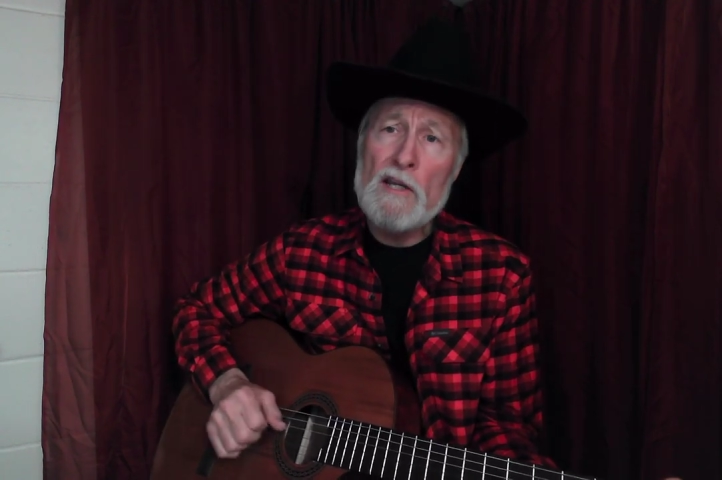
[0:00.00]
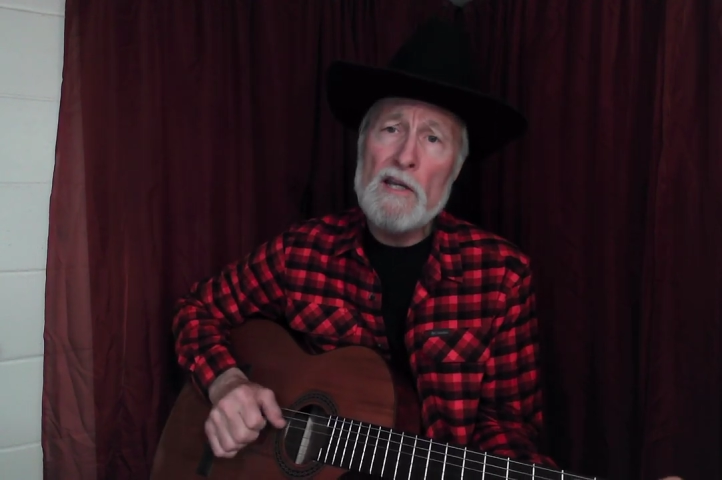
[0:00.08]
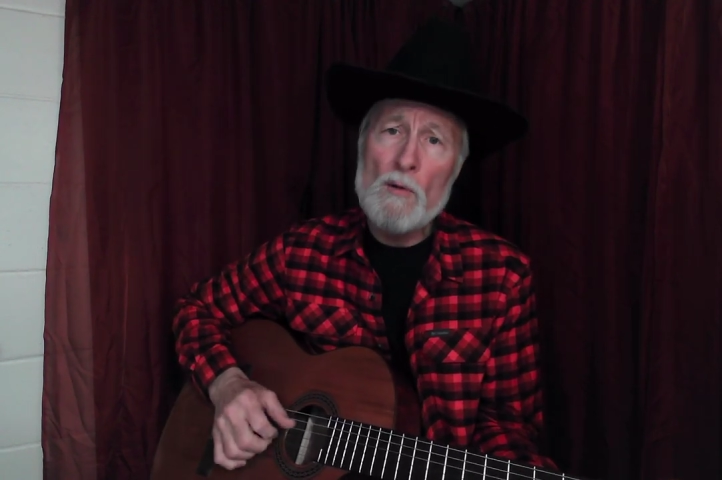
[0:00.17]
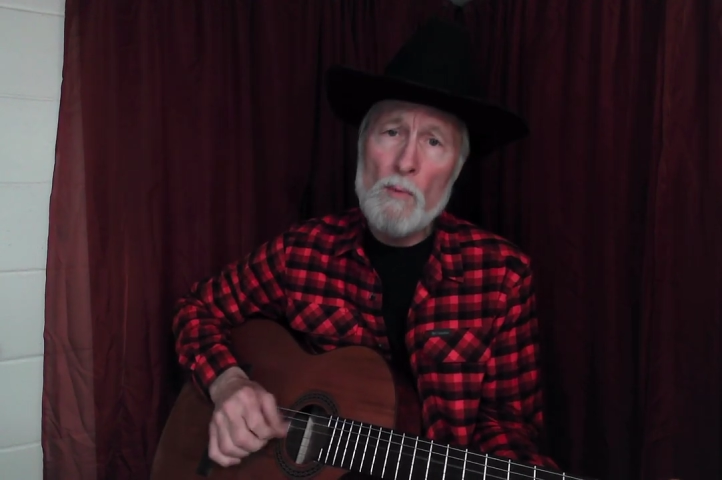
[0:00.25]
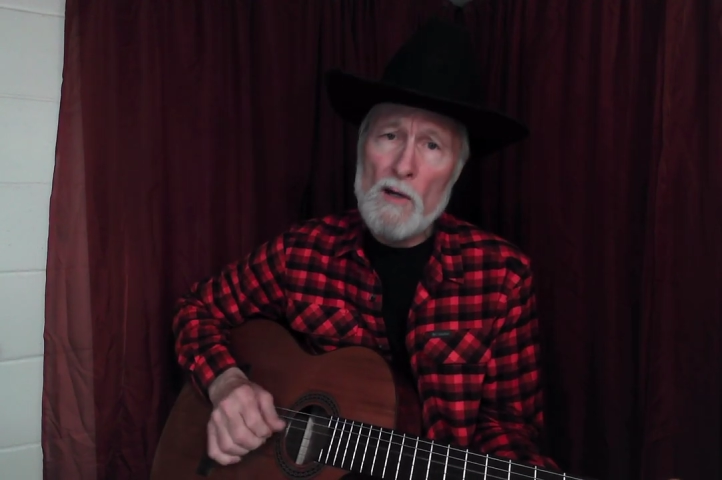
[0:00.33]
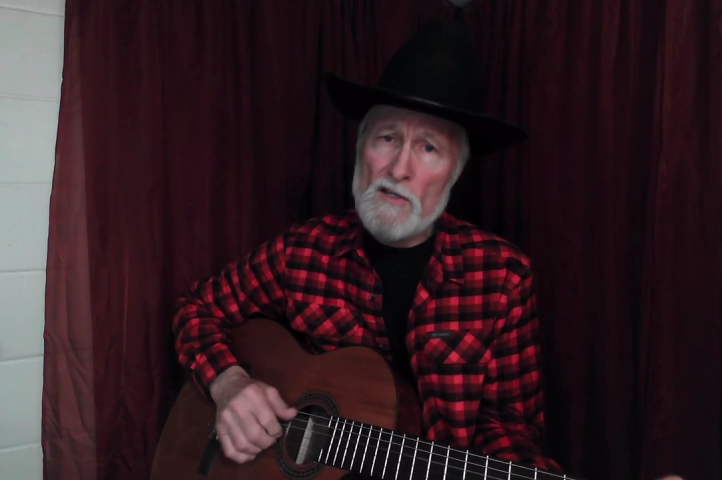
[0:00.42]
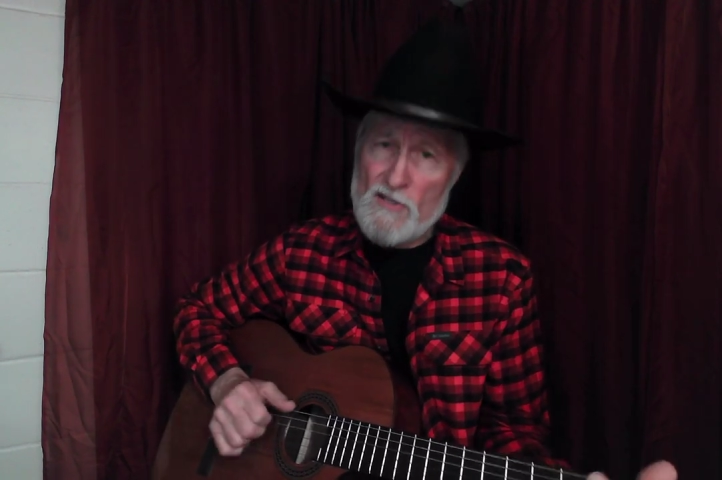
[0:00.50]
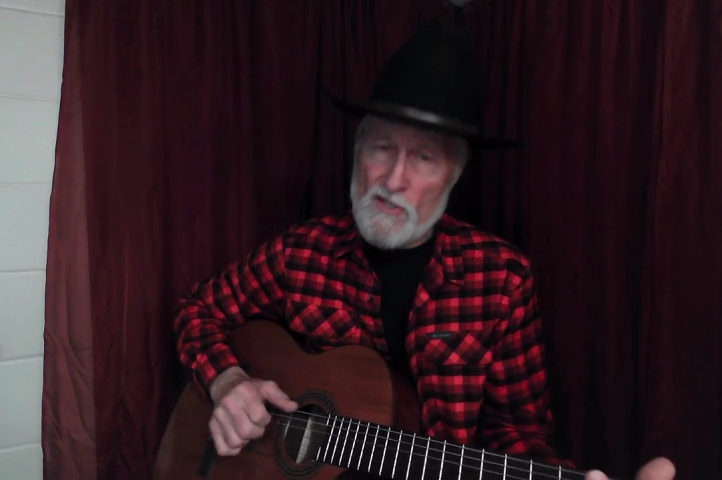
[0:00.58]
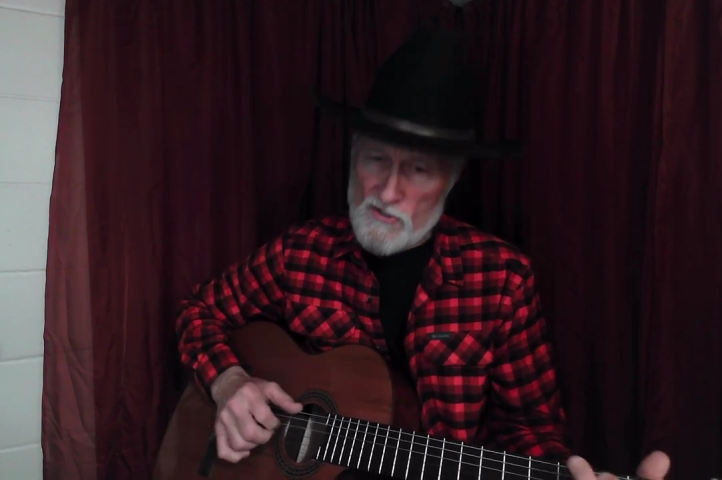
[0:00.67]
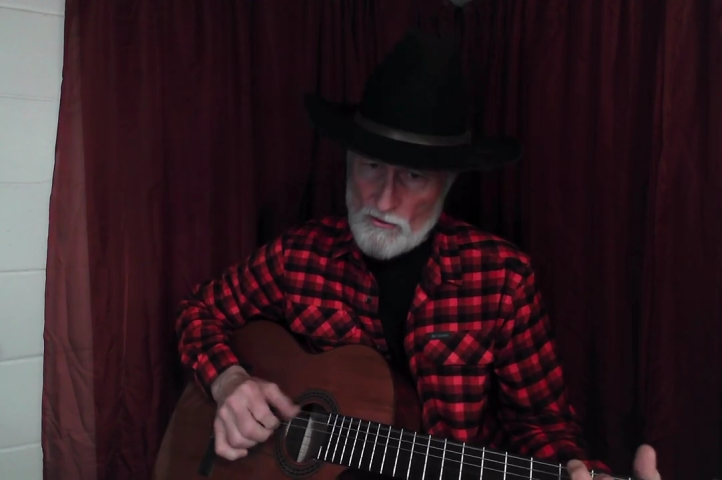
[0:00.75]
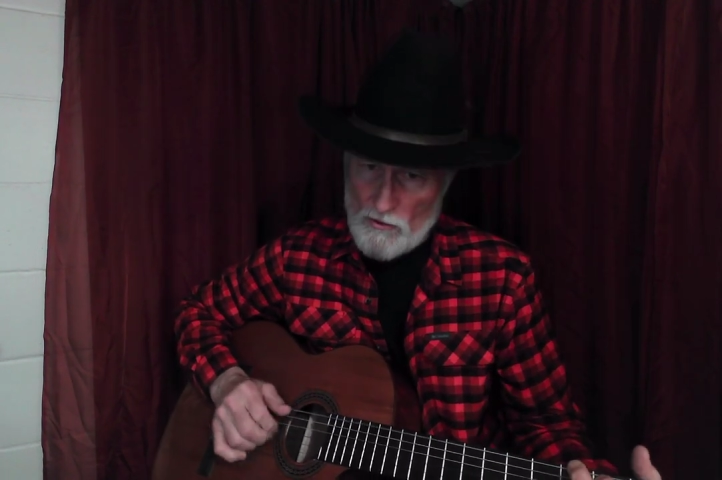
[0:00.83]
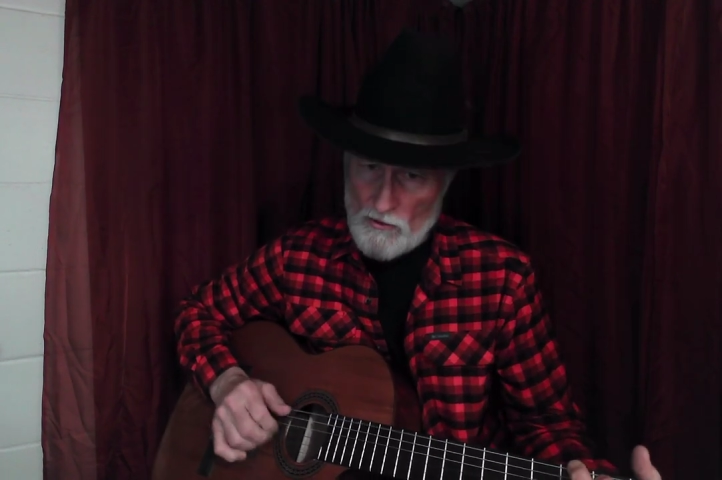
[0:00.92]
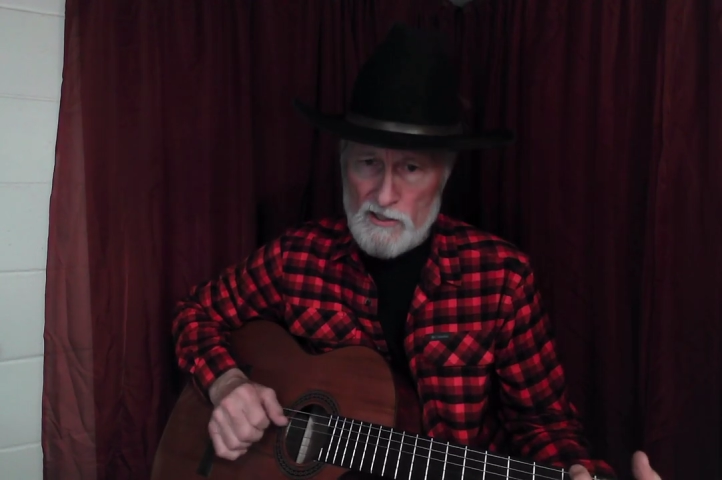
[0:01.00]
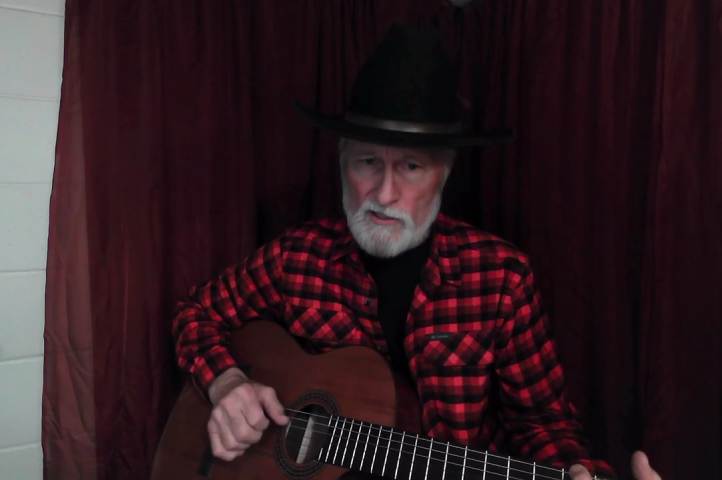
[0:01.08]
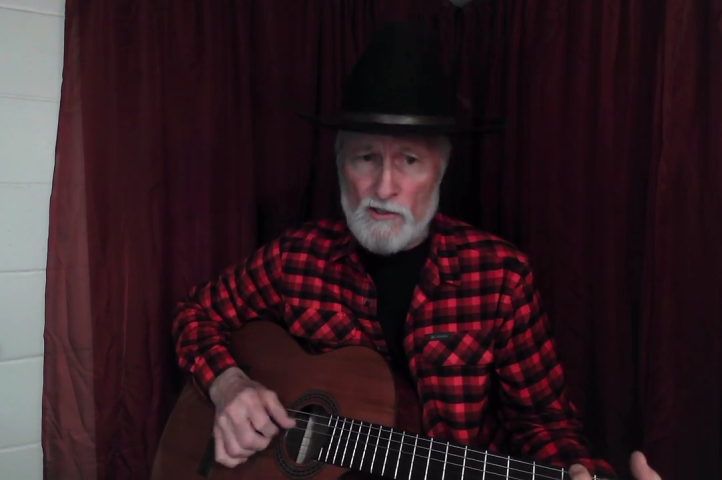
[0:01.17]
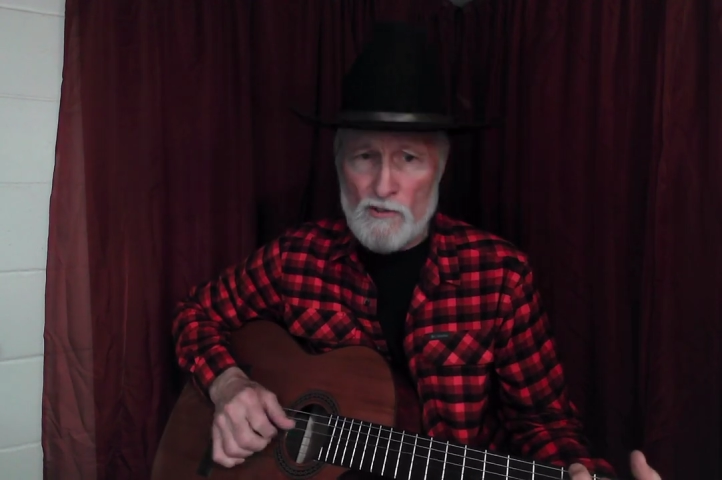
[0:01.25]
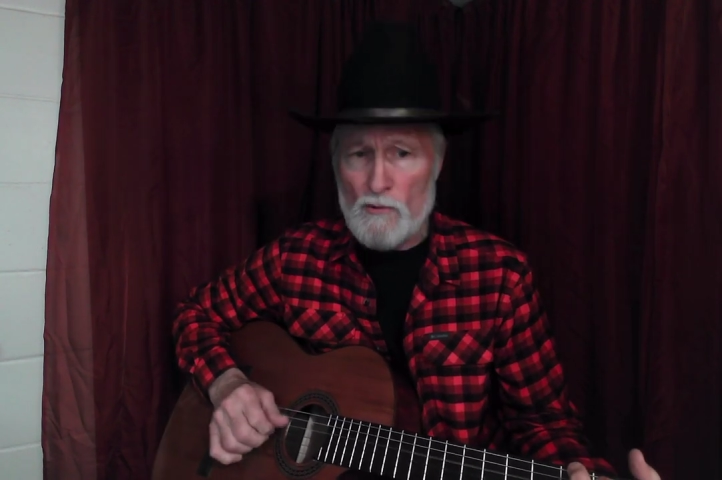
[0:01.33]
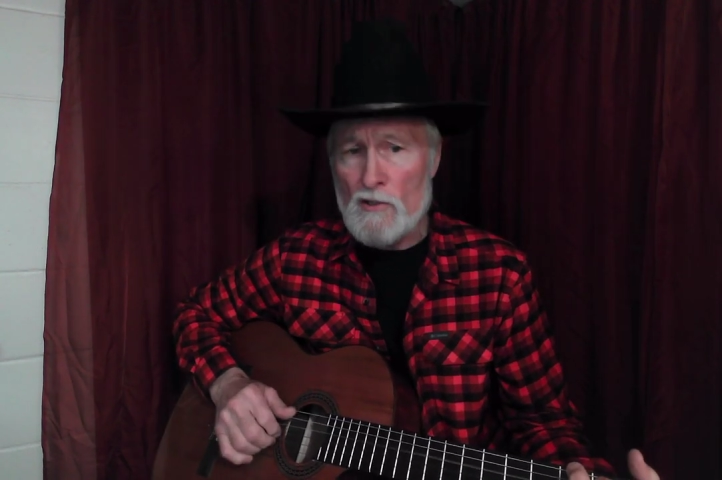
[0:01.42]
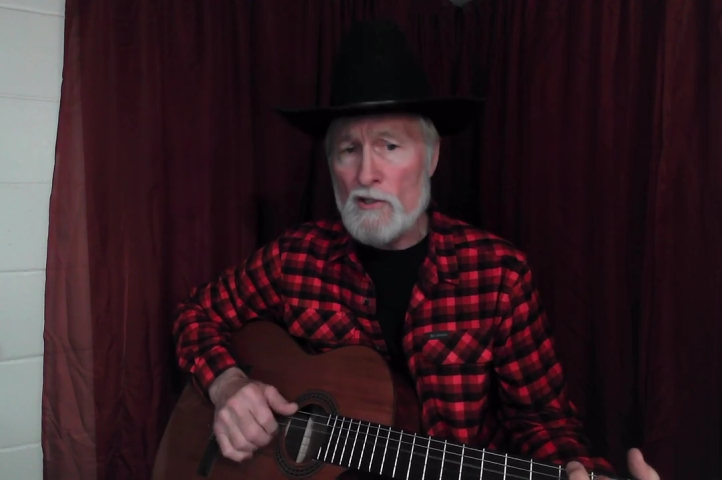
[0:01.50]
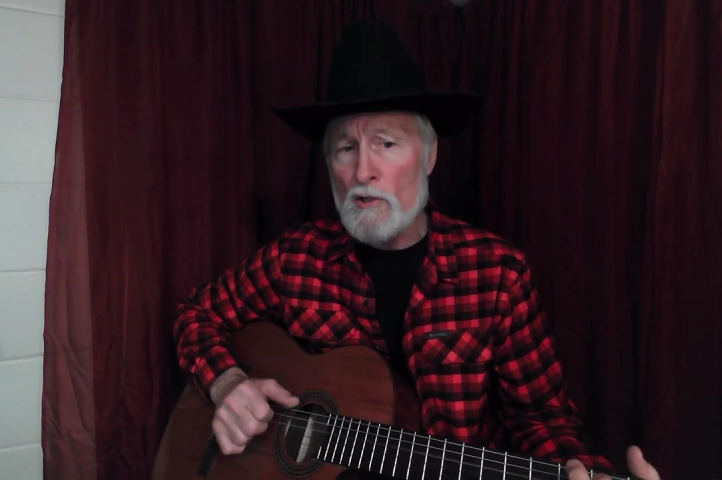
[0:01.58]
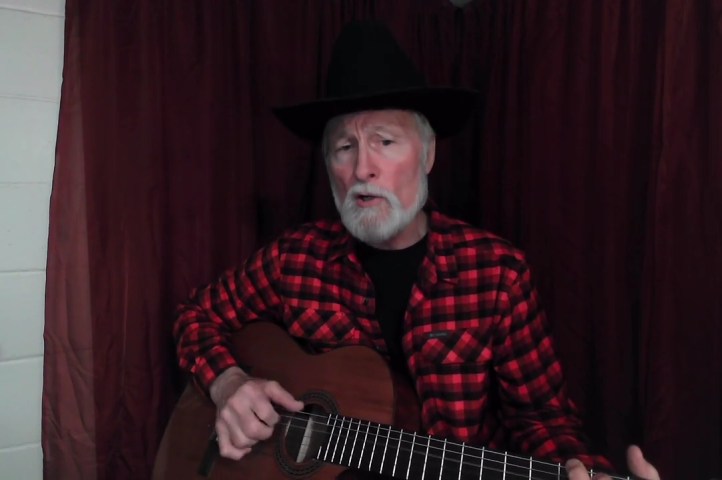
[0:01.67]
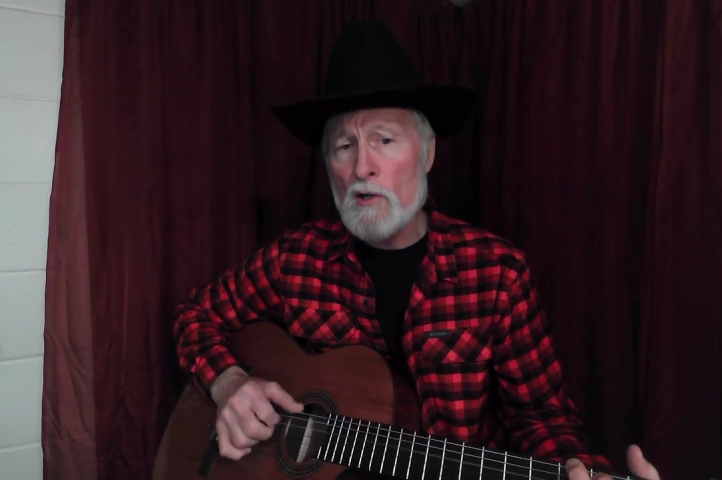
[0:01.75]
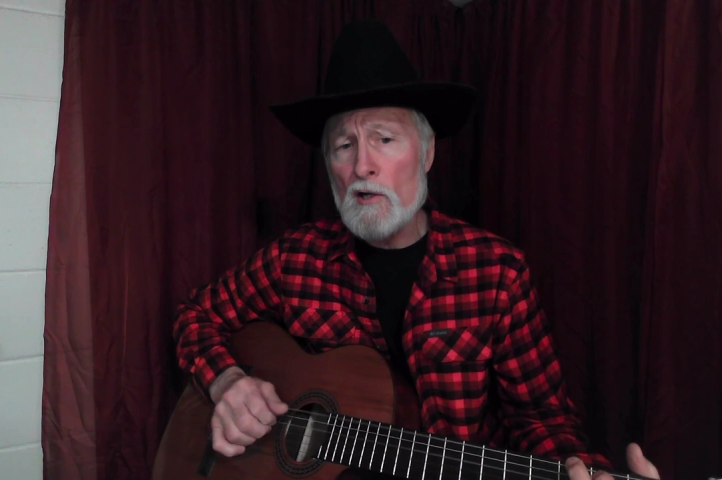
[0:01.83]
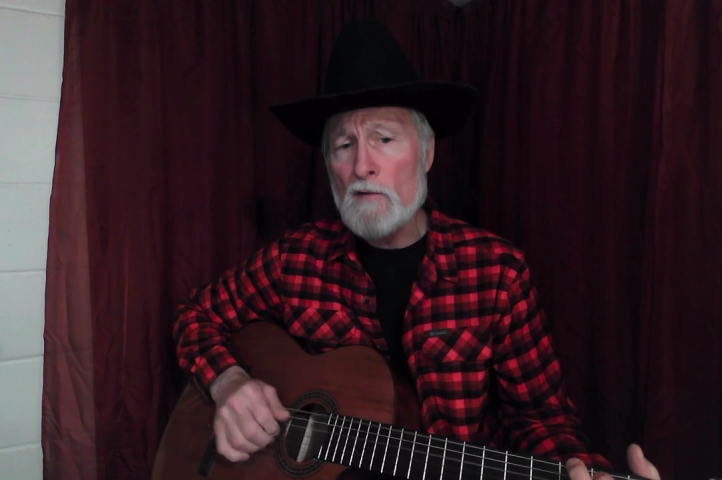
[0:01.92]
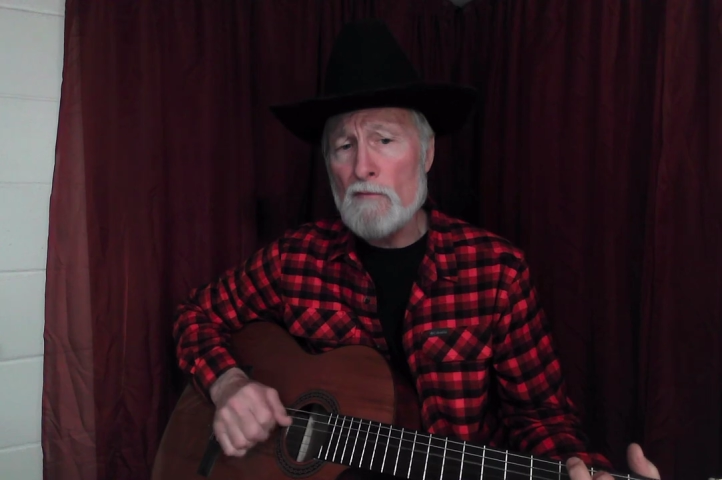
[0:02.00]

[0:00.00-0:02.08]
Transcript: he was escorted to the door